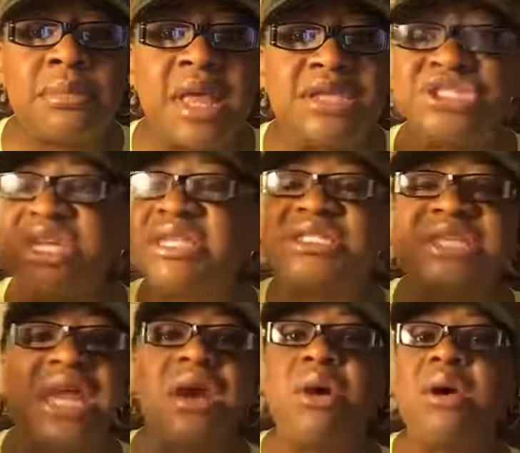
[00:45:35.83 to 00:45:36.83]
She
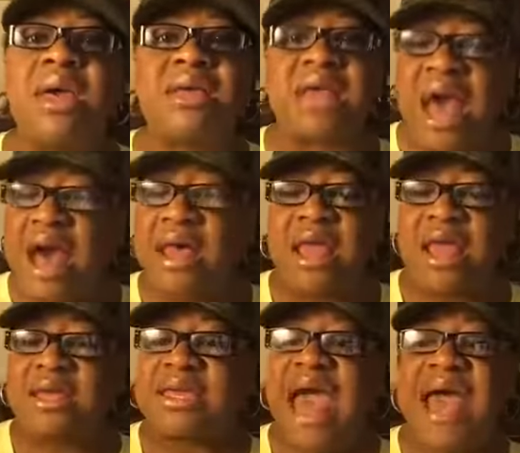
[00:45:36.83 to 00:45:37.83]
still uh,
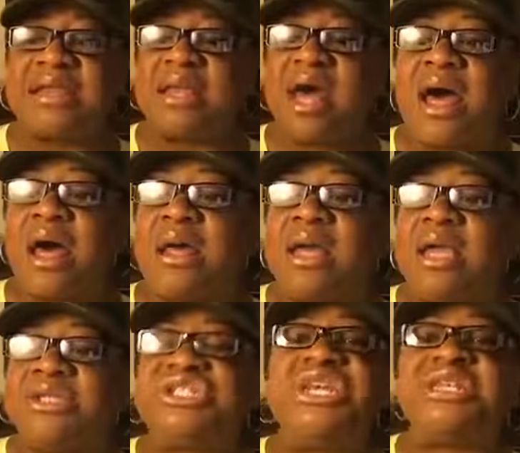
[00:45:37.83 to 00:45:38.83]
got, uh,
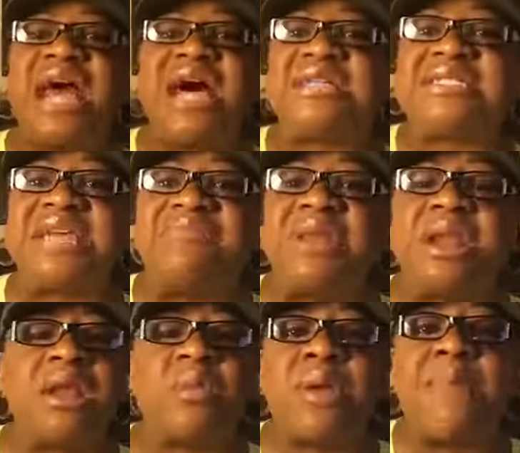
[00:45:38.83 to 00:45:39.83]
she does something
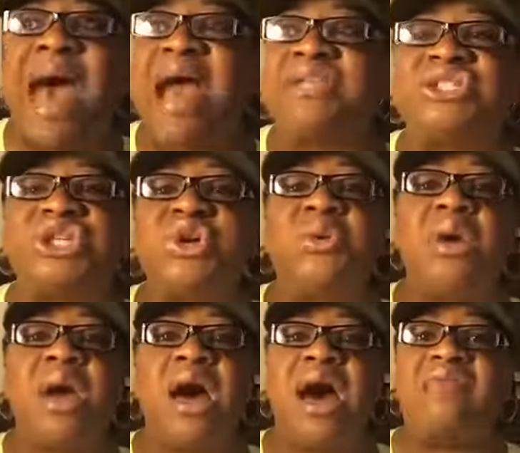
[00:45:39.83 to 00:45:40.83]
and it reminds you
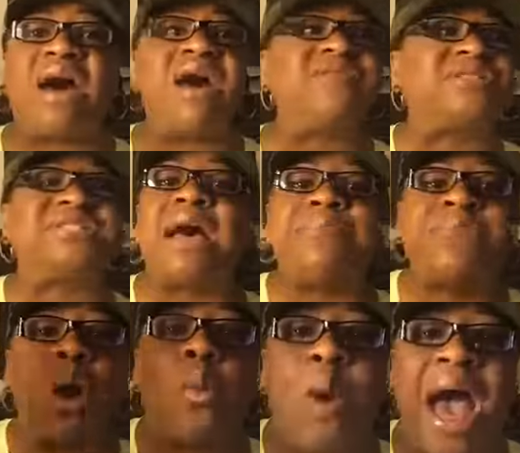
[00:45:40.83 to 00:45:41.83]
of, of something
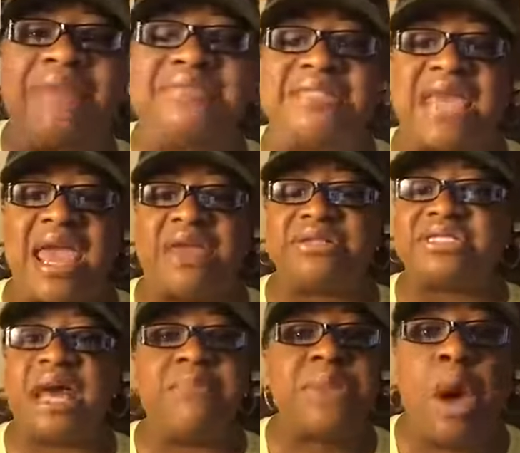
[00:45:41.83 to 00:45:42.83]
your wife said or
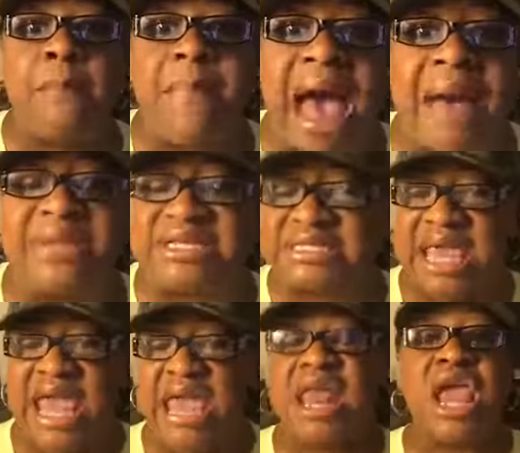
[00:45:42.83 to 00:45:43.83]
something your mama
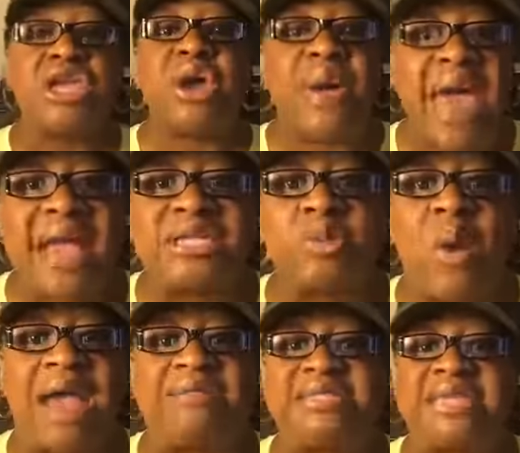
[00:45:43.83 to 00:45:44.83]
said, your
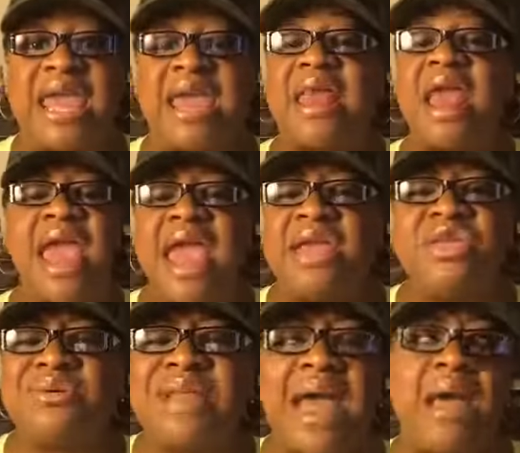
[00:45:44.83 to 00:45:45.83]
ex-wife said. And
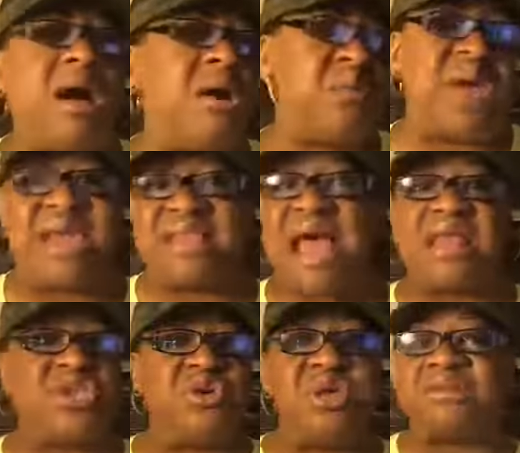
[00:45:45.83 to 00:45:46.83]
you like, oh, wait, now
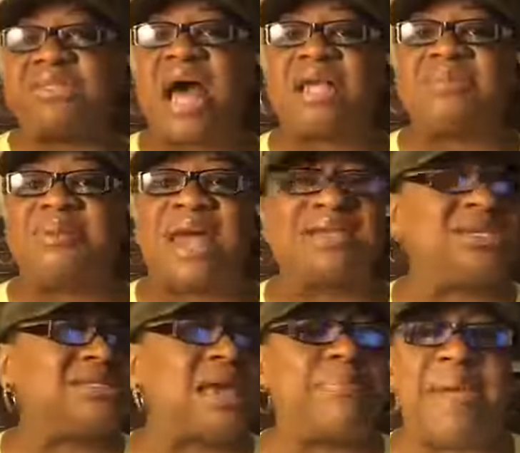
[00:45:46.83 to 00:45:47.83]
you don't talk to me like,
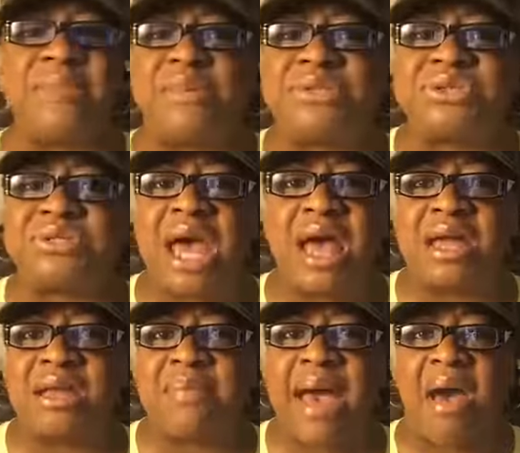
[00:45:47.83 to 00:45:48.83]
she's like, baby, what you
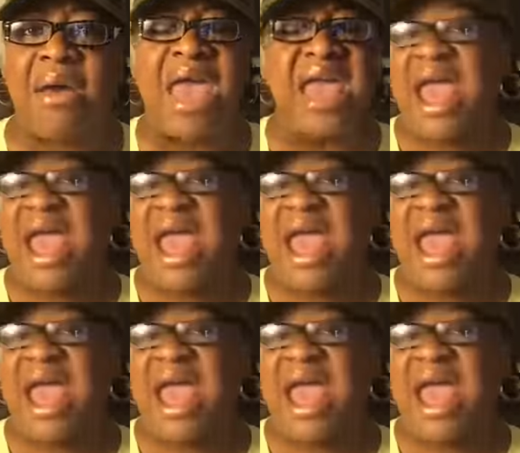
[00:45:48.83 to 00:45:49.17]
talking about?